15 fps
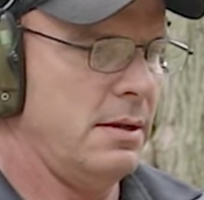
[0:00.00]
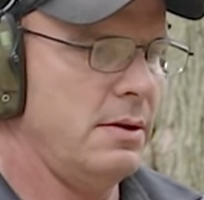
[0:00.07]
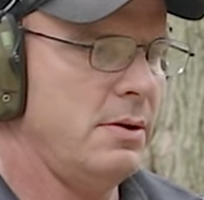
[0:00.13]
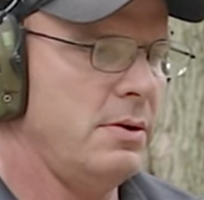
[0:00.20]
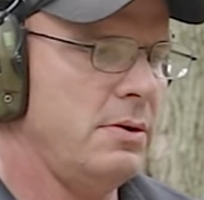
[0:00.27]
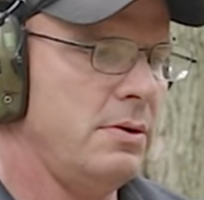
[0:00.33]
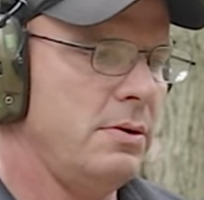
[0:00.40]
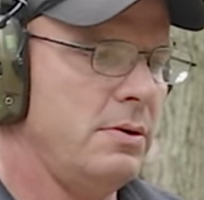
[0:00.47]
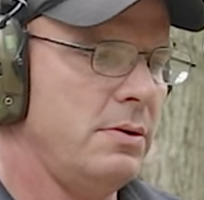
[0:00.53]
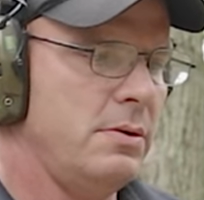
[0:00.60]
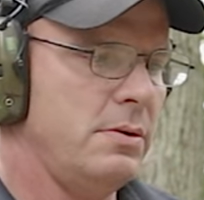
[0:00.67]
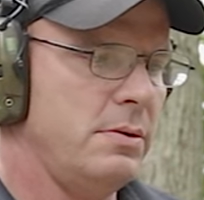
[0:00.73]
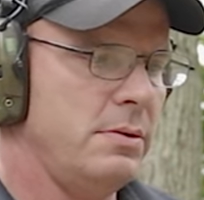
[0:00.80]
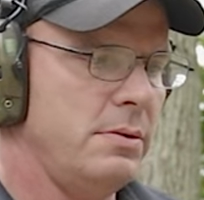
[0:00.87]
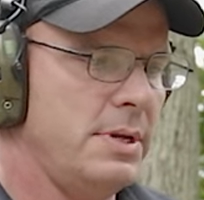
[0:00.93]

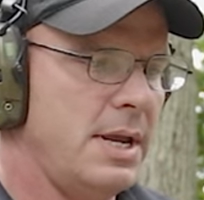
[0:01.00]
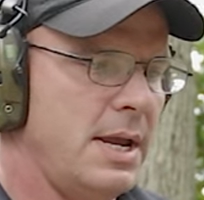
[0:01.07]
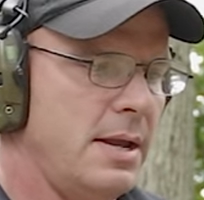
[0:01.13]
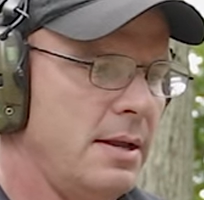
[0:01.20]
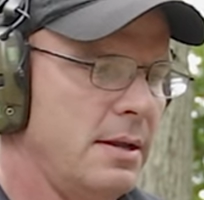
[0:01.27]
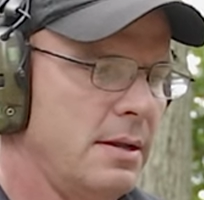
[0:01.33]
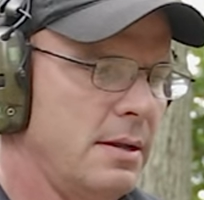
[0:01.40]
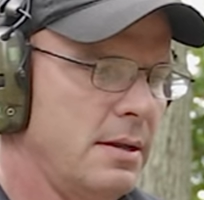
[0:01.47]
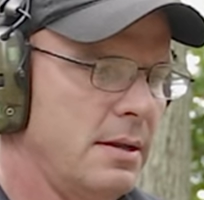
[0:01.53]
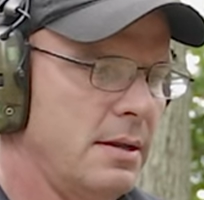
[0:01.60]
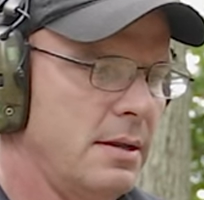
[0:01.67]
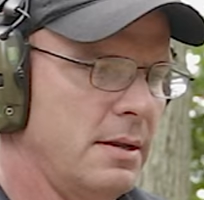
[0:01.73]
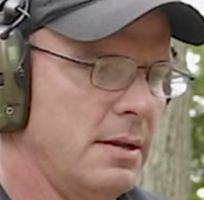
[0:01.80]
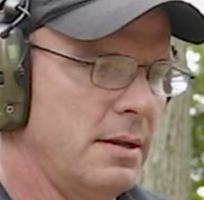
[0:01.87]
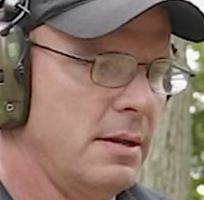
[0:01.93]
Oh yeah.
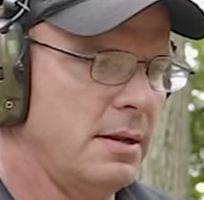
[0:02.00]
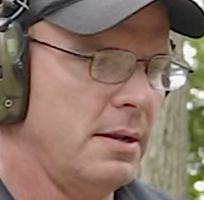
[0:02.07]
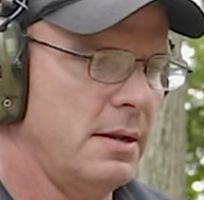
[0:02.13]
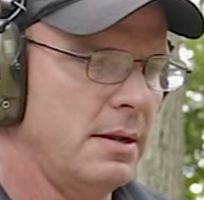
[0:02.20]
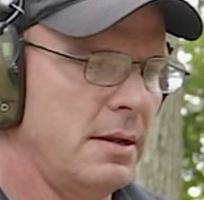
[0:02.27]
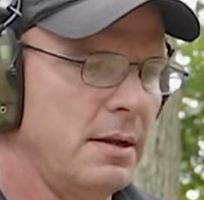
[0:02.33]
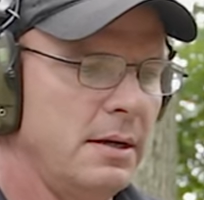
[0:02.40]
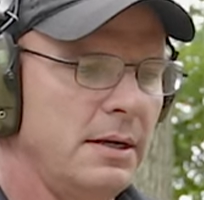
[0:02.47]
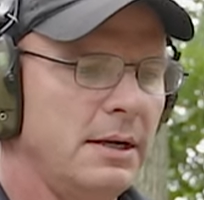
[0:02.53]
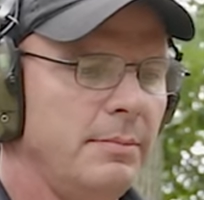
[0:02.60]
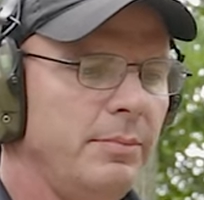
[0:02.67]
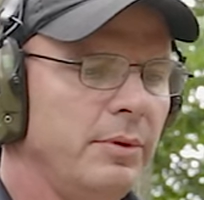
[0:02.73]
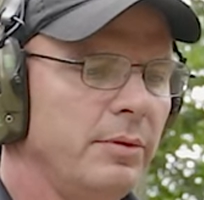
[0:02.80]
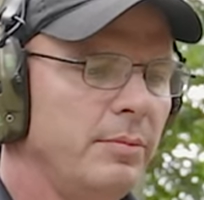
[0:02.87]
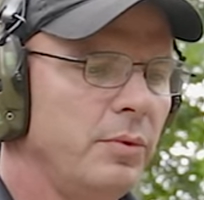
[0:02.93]

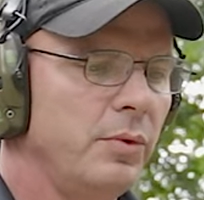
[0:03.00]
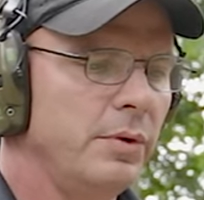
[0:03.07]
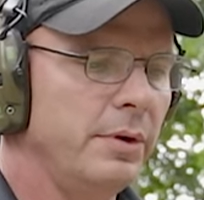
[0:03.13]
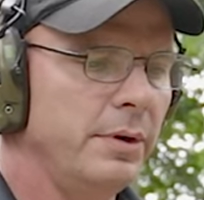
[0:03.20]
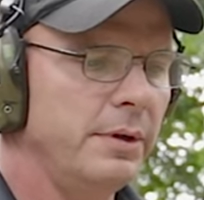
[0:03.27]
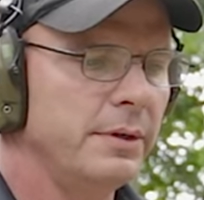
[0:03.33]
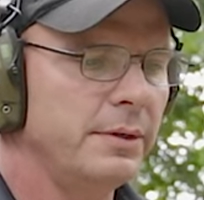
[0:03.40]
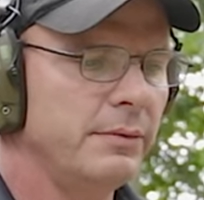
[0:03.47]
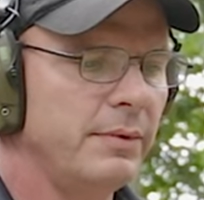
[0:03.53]
Couple of more